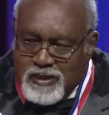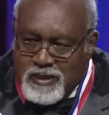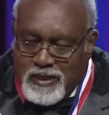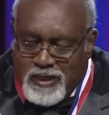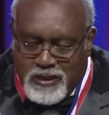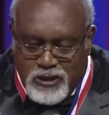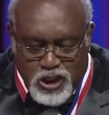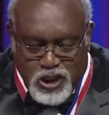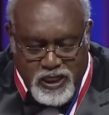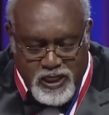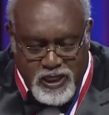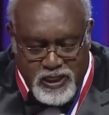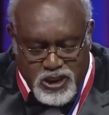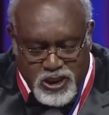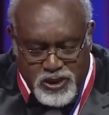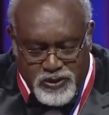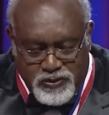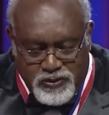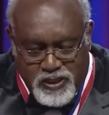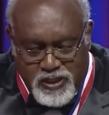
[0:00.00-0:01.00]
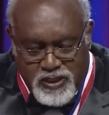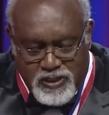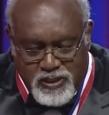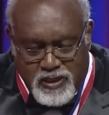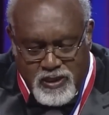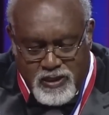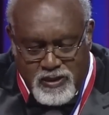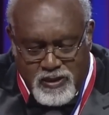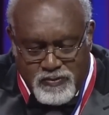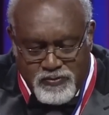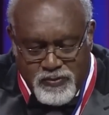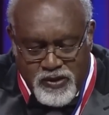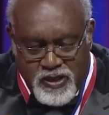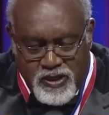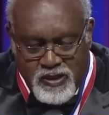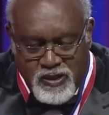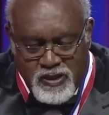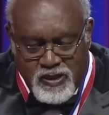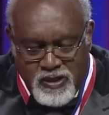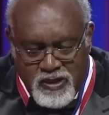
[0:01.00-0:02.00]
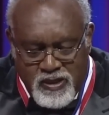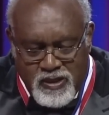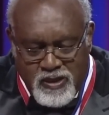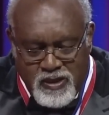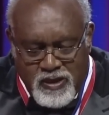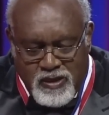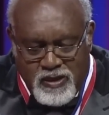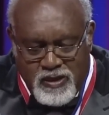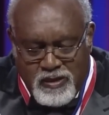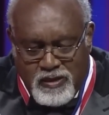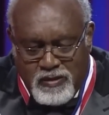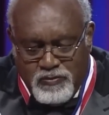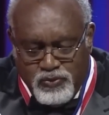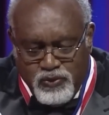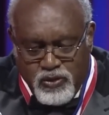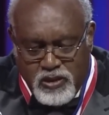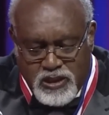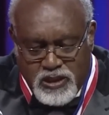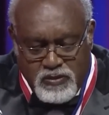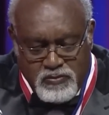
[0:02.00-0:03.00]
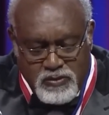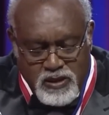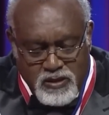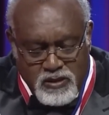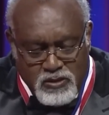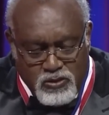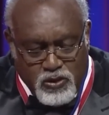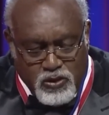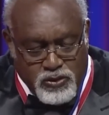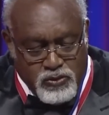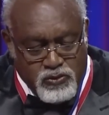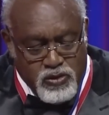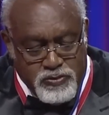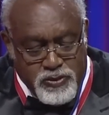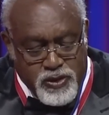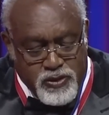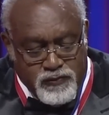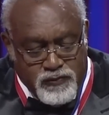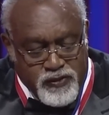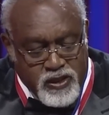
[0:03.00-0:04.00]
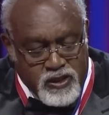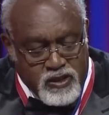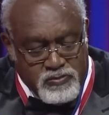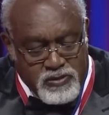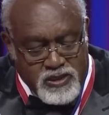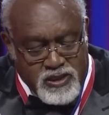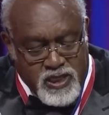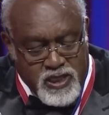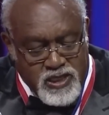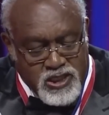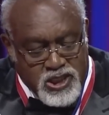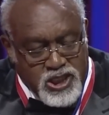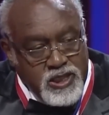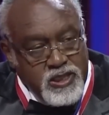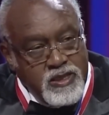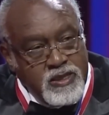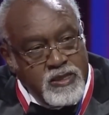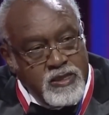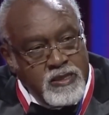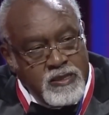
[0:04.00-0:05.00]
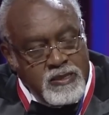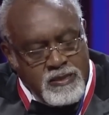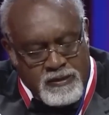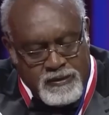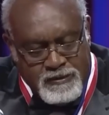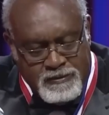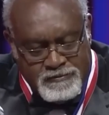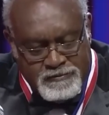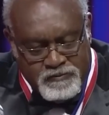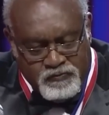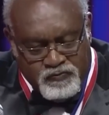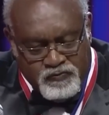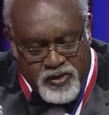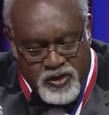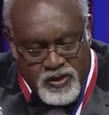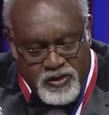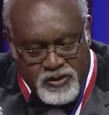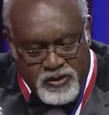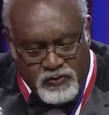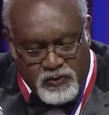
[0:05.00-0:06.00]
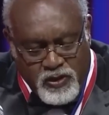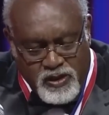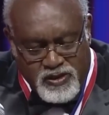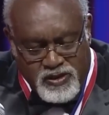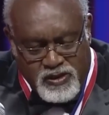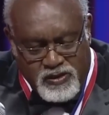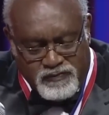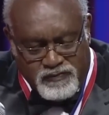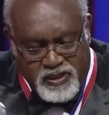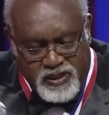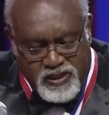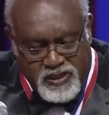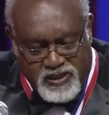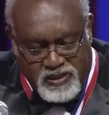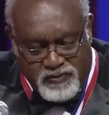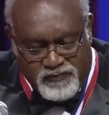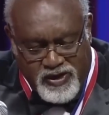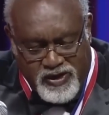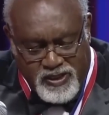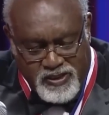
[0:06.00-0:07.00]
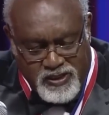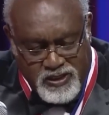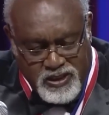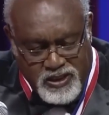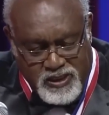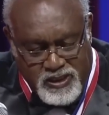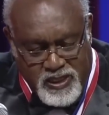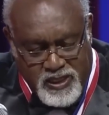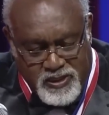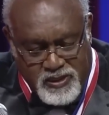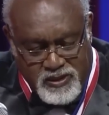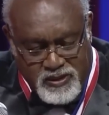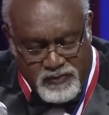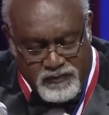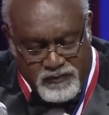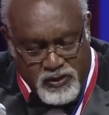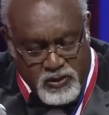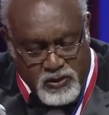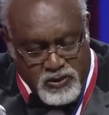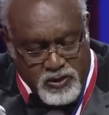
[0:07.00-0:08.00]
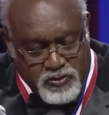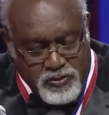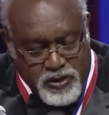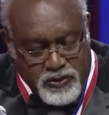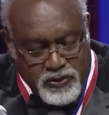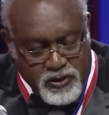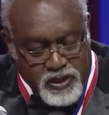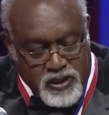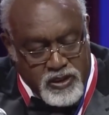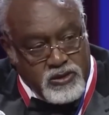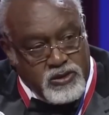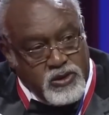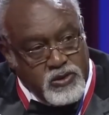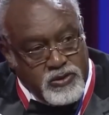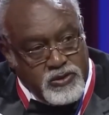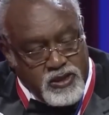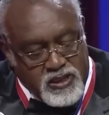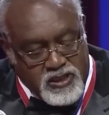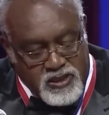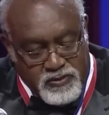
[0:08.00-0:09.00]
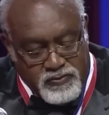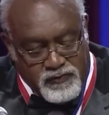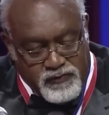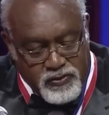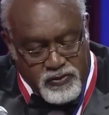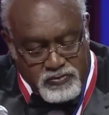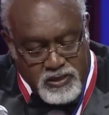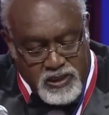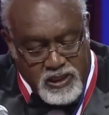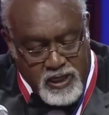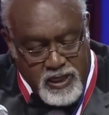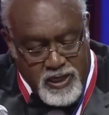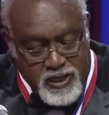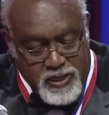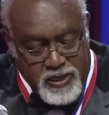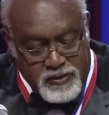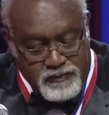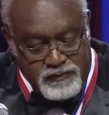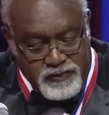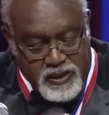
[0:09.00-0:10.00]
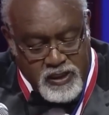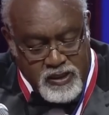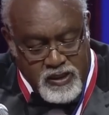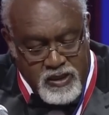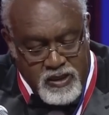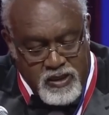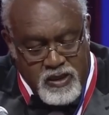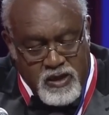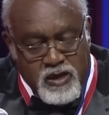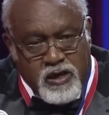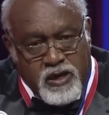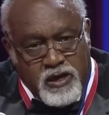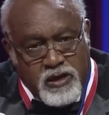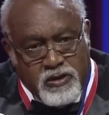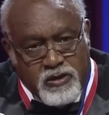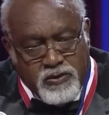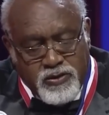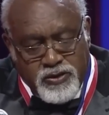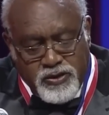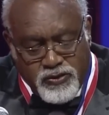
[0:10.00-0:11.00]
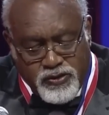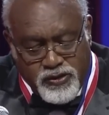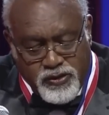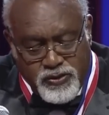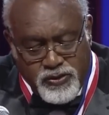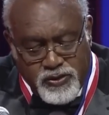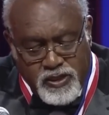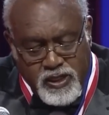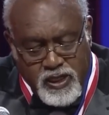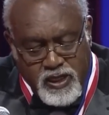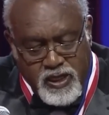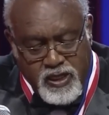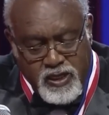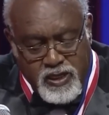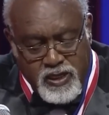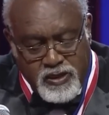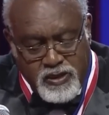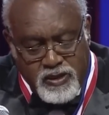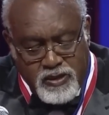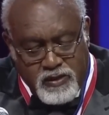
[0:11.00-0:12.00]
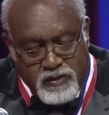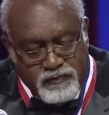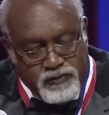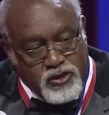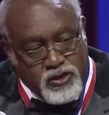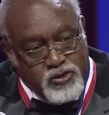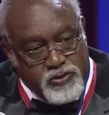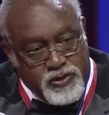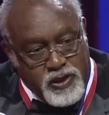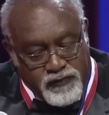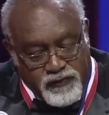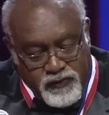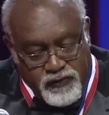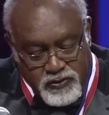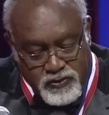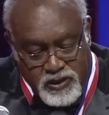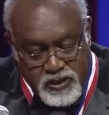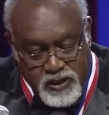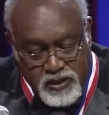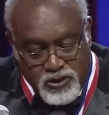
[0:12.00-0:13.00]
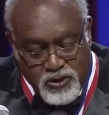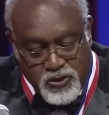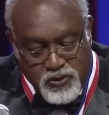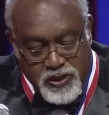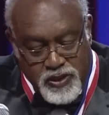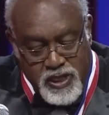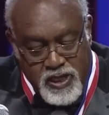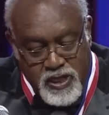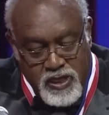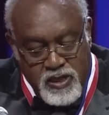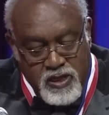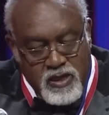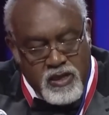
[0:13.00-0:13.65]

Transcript: education or income, imprisonment or criminal victimization, the relatively disadvantaged status of those Americans who descend from slaves here in the third decade of the 21st century,